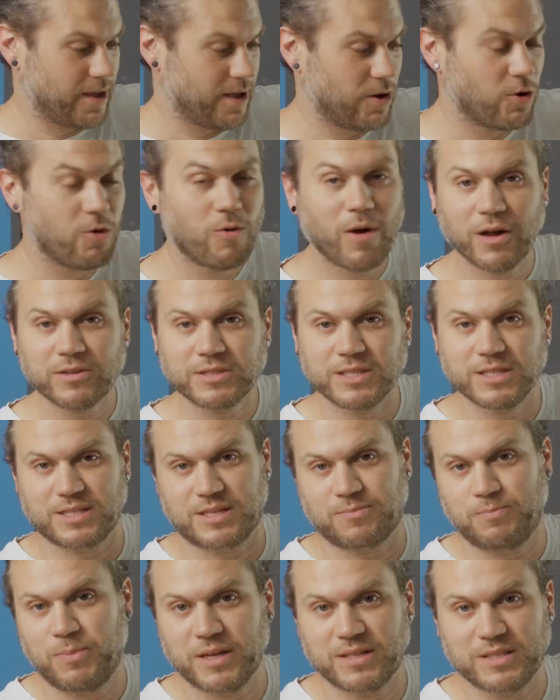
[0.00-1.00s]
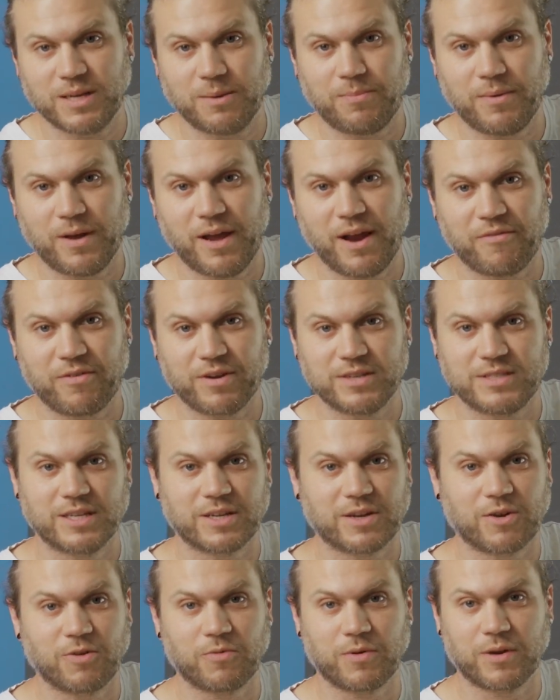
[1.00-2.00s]
who else has picked up every
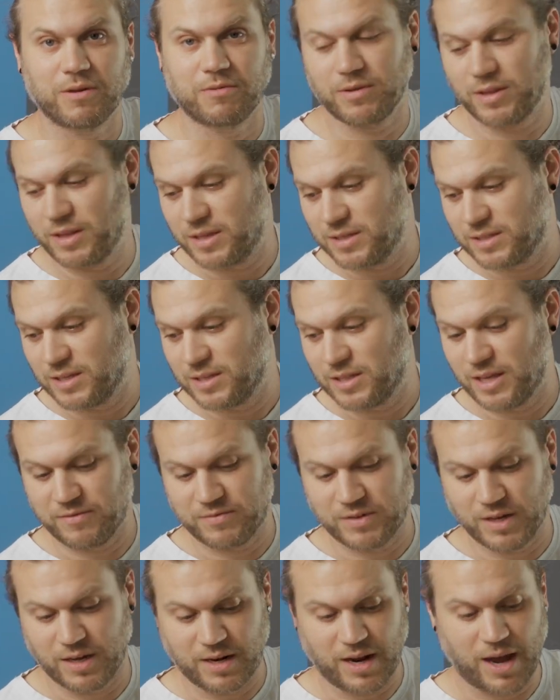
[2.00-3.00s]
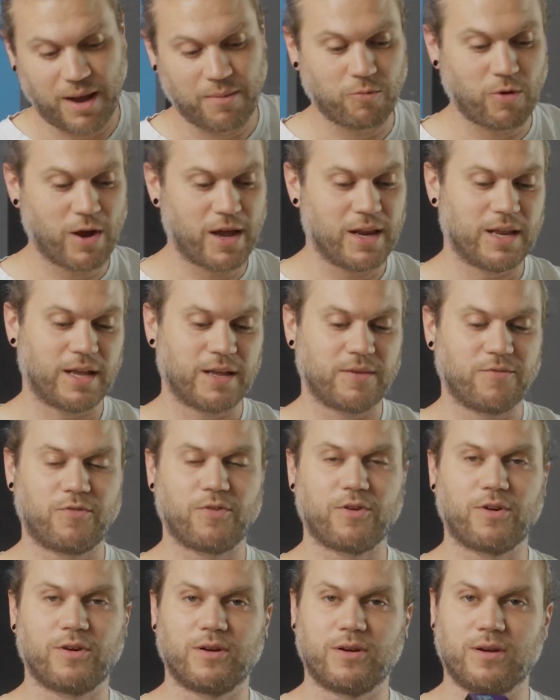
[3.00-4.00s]
single re-release that they've done? I'm waiting
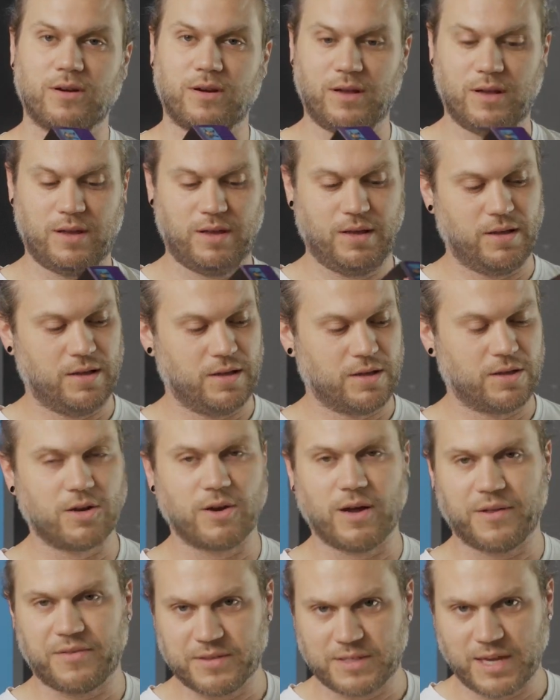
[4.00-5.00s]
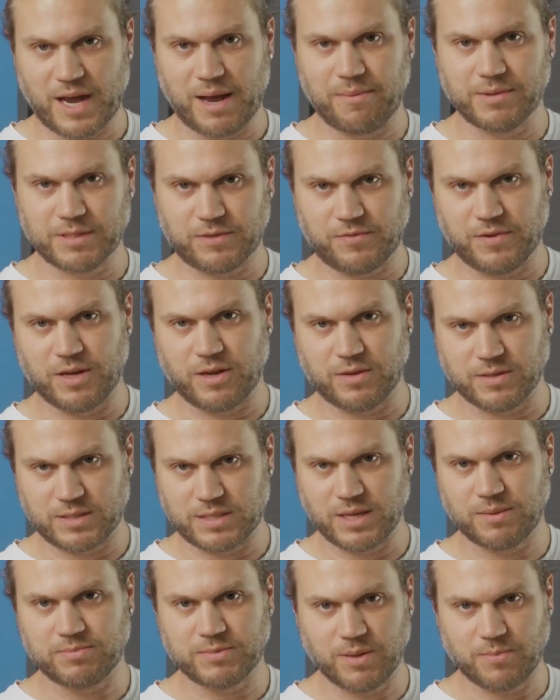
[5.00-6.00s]
for... You know, at the time of this video, it's
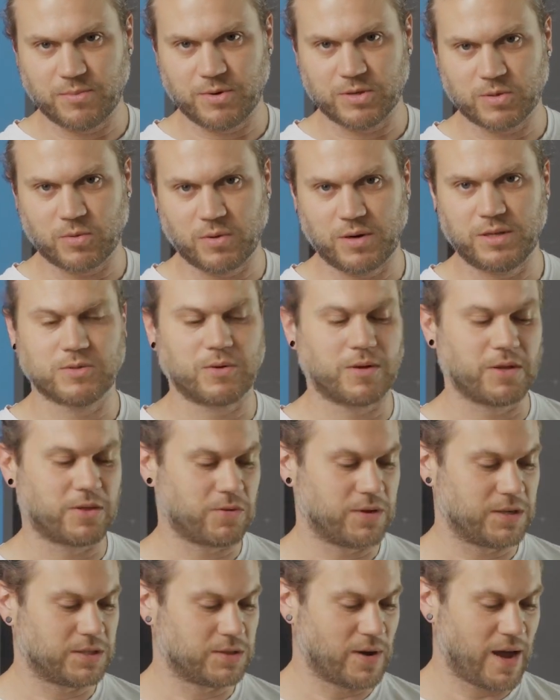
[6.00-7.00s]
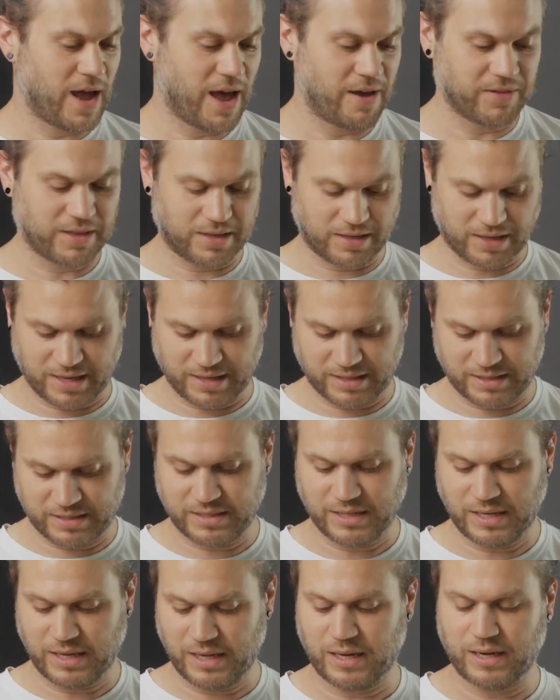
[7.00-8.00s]
September 2023, so I haven't
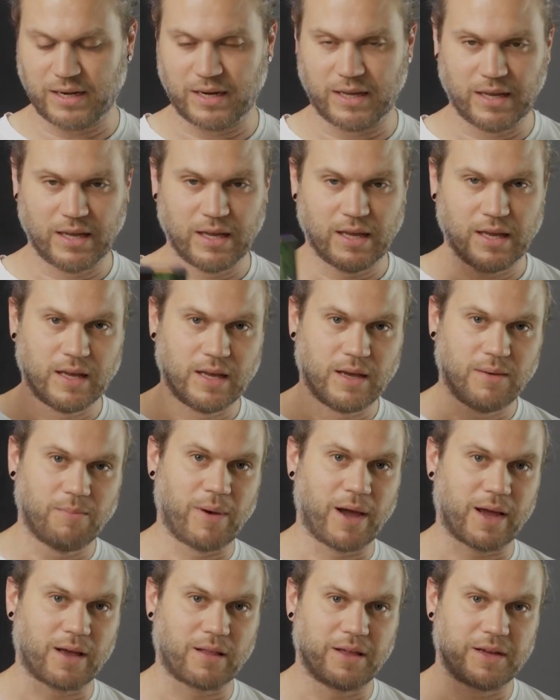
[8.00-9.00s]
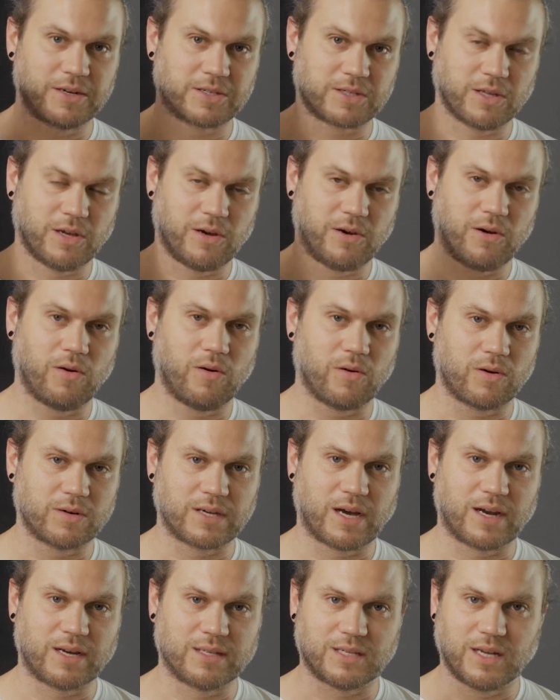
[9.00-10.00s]
seen Michelangelo or
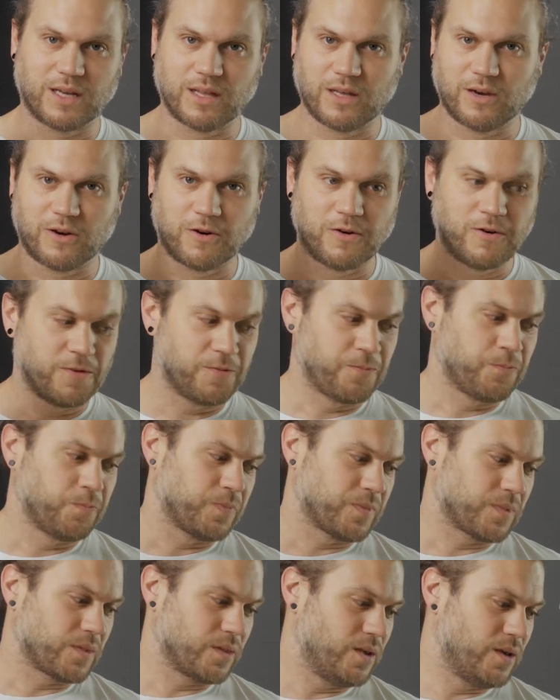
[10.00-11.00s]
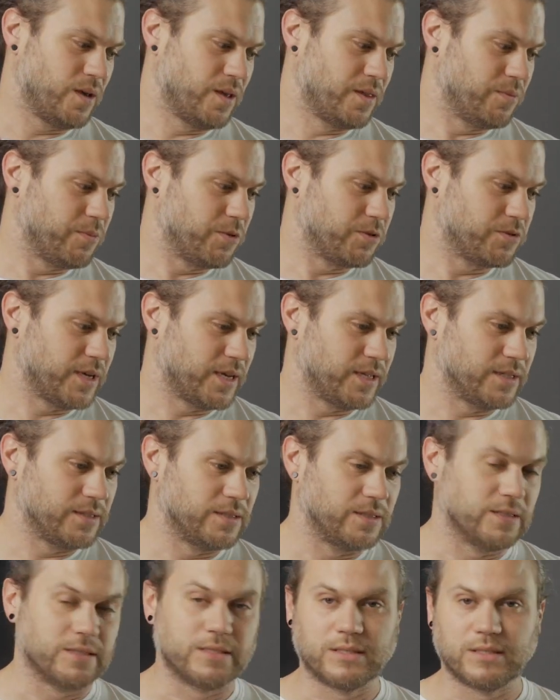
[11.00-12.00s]
Donatello in the
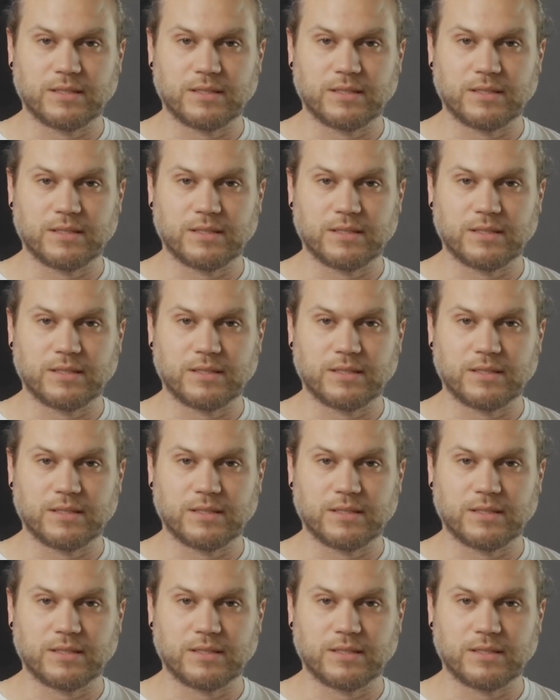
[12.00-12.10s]
Mutatin